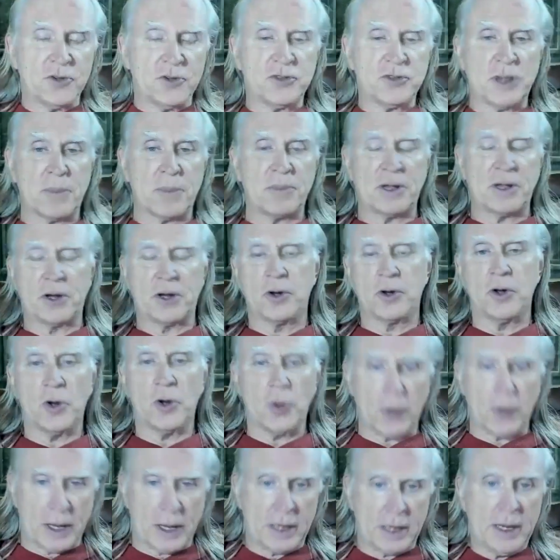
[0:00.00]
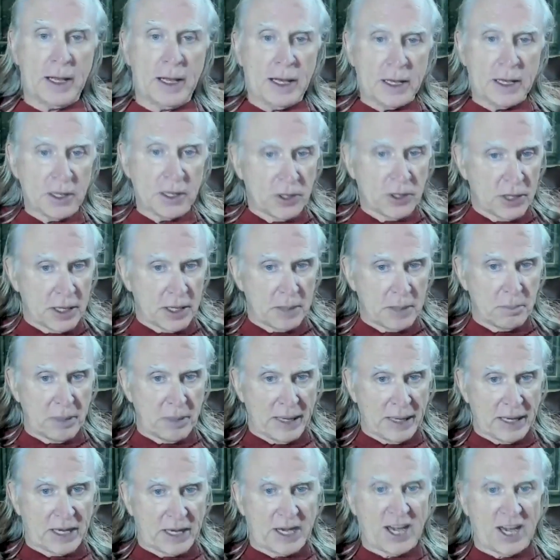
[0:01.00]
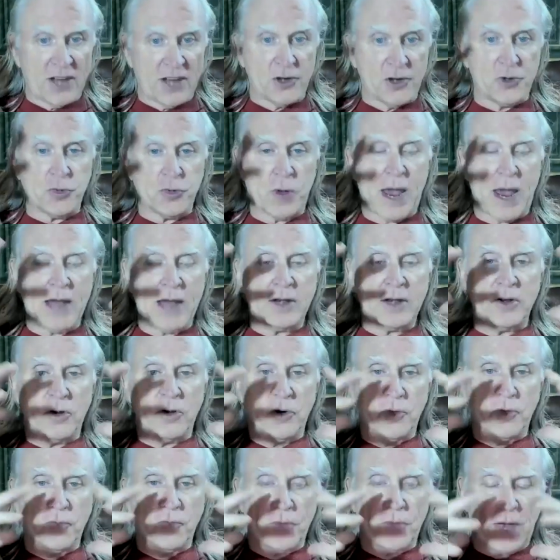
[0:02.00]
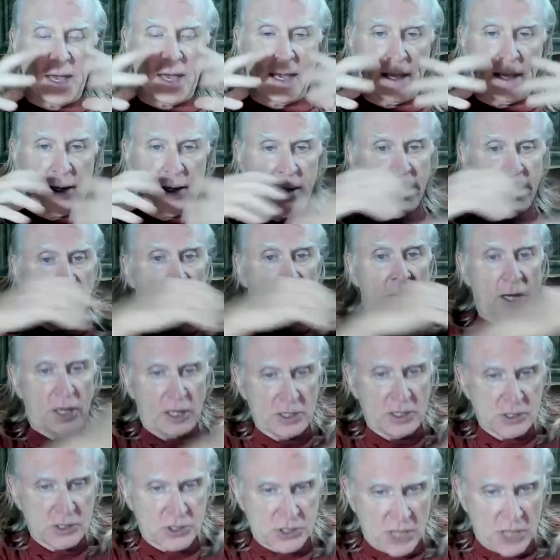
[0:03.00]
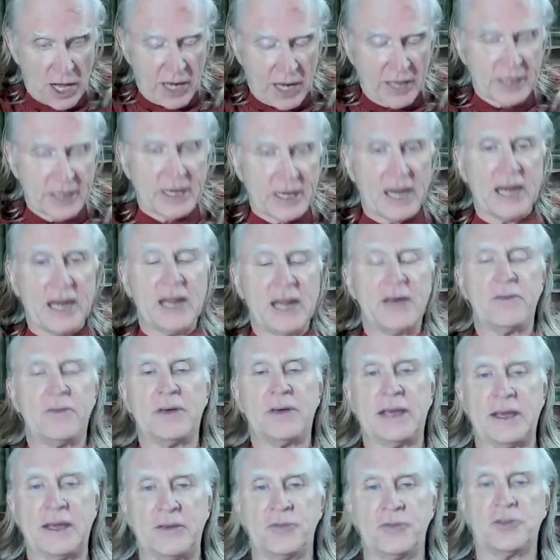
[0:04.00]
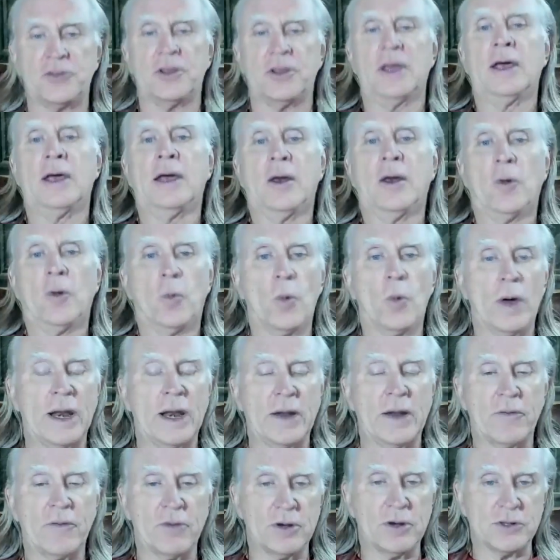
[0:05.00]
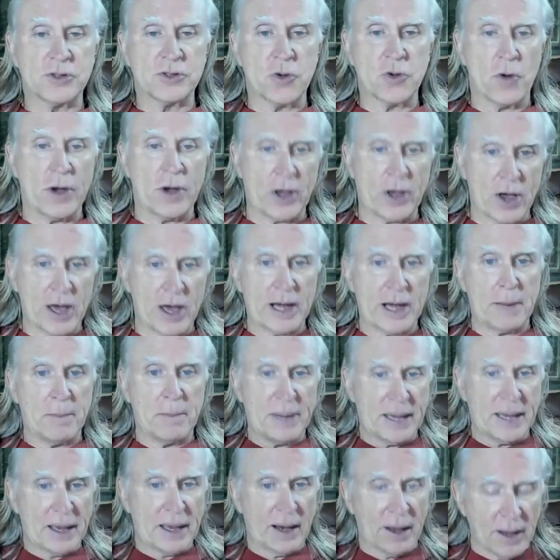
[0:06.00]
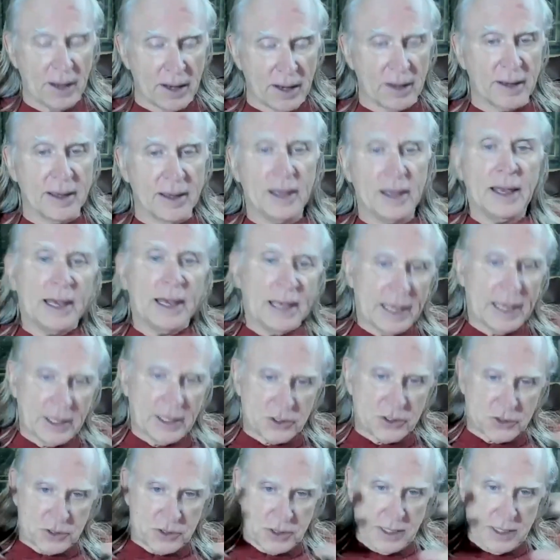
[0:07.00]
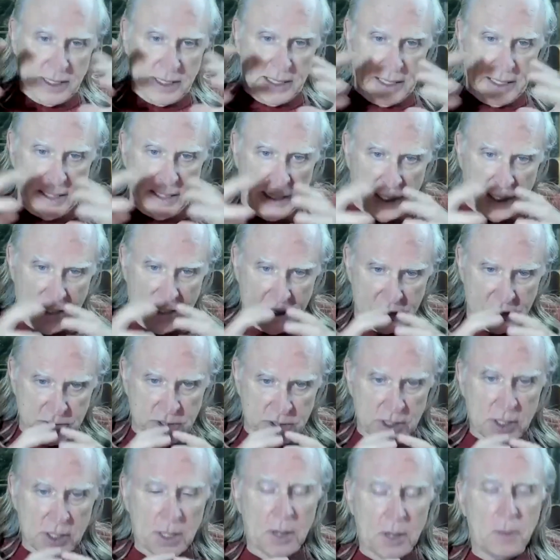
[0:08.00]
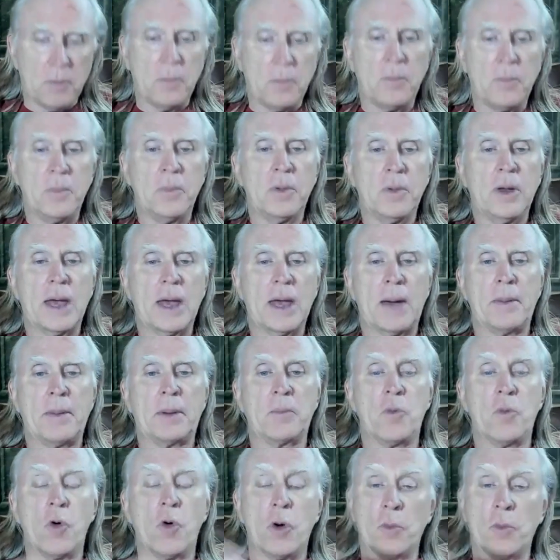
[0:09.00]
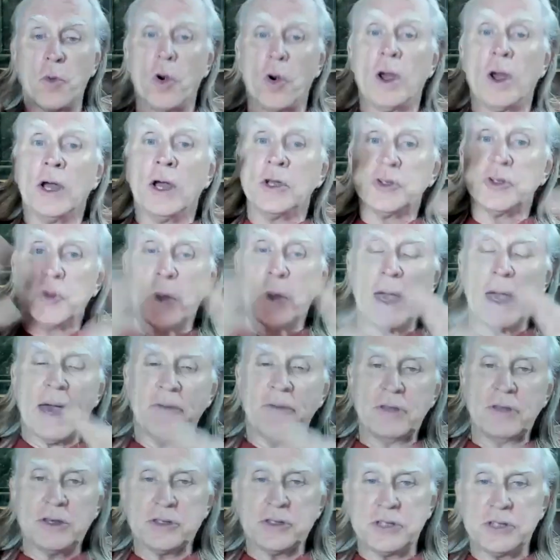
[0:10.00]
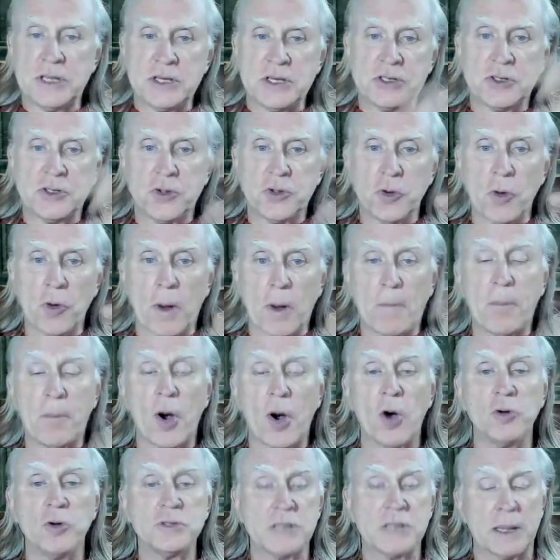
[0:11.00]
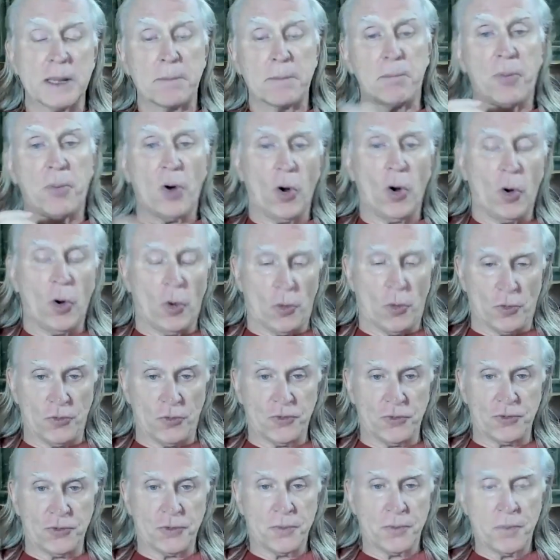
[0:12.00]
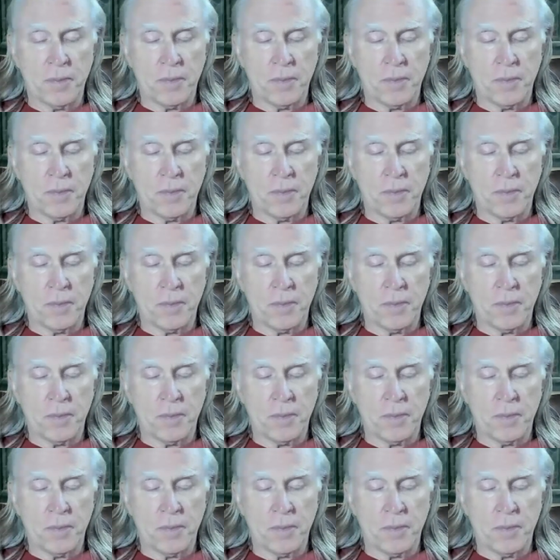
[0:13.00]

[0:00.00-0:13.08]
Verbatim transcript: to something new, and yin being contractive and consolidative. It gives whatever is going on a big hug. It's it's coming more and more. So we have this these two opposing poles,